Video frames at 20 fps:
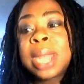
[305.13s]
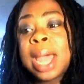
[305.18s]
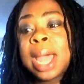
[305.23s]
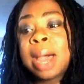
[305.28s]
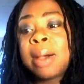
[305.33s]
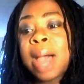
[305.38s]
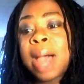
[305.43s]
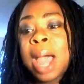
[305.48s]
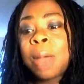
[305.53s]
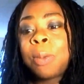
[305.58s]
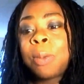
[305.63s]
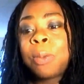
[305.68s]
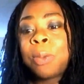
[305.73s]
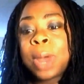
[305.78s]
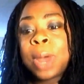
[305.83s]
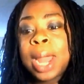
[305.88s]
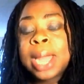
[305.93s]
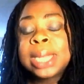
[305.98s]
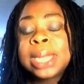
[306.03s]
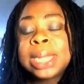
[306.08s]
Now,
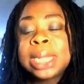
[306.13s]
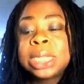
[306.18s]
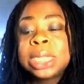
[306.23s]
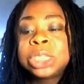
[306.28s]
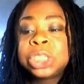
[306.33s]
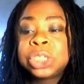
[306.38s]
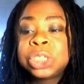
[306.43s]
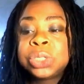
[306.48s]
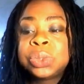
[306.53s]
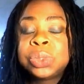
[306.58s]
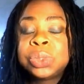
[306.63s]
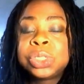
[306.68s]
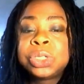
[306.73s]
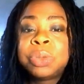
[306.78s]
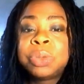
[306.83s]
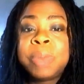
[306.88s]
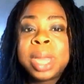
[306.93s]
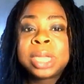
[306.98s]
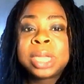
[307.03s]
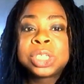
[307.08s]
what I did do
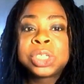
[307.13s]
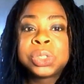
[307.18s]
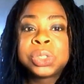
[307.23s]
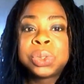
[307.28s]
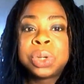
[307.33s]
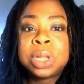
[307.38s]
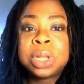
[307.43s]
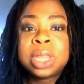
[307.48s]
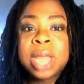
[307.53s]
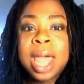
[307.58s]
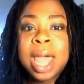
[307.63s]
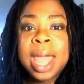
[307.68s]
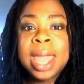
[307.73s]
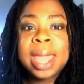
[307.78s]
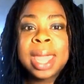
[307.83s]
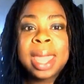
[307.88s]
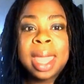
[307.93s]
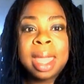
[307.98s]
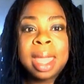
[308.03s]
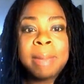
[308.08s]
to make sure that
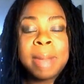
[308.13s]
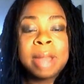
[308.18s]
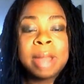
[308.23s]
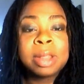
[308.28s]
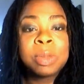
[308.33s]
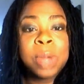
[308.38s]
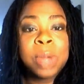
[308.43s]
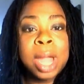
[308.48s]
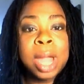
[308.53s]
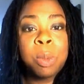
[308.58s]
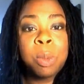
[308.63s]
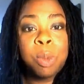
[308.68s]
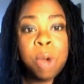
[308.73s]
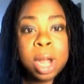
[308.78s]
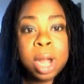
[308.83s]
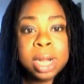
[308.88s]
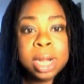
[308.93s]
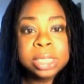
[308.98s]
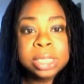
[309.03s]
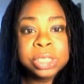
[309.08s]
it came out the way I
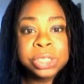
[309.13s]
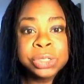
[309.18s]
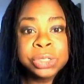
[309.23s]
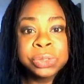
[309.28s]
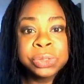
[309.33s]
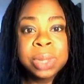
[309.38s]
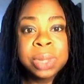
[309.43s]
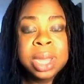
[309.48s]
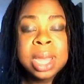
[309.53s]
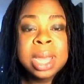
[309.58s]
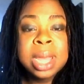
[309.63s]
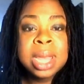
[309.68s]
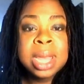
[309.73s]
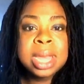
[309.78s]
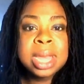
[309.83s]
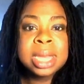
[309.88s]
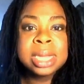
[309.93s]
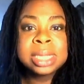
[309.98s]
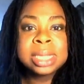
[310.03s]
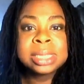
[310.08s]
wanted it to
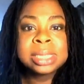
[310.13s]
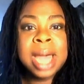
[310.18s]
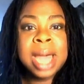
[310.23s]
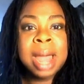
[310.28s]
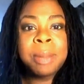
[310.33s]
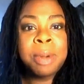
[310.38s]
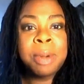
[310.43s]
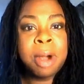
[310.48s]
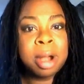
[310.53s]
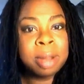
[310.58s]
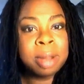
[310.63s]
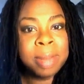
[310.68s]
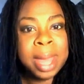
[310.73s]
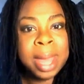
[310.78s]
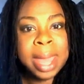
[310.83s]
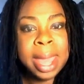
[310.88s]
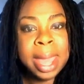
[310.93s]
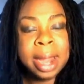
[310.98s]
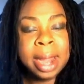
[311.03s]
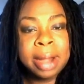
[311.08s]
is I parted
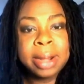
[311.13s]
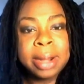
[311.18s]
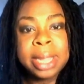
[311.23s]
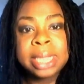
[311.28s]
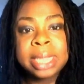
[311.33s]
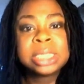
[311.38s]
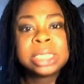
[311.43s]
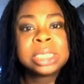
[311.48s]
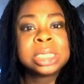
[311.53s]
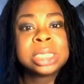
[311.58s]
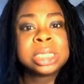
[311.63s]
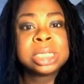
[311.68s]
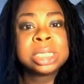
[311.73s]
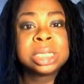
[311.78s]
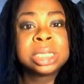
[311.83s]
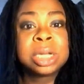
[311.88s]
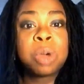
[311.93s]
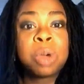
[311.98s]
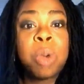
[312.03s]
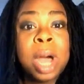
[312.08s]
my hair
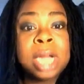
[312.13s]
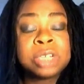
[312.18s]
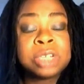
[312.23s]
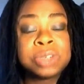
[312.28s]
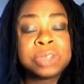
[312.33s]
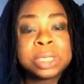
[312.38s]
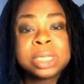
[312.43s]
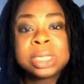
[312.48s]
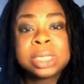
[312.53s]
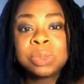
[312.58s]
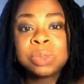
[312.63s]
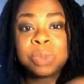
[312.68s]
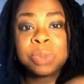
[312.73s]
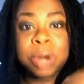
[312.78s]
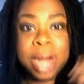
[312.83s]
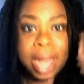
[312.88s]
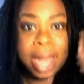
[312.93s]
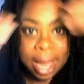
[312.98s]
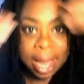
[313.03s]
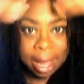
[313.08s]
into quadrants
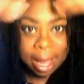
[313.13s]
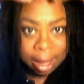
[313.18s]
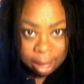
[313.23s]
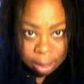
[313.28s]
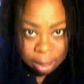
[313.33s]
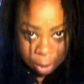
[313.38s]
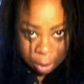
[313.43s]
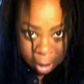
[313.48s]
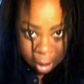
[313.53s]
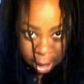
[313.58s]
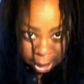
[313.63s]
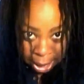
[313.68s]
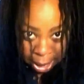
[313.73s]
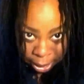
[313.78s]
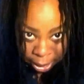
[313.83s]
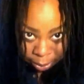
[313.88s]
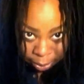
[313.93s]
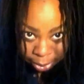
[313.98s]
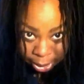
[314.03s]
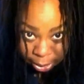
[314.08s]
where I had a part
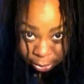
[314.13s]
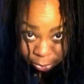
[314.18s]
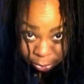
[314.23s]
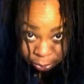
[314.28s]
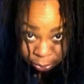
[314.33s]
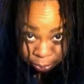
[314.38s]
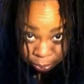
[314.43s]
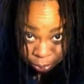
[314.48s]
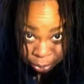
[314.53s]
down the middle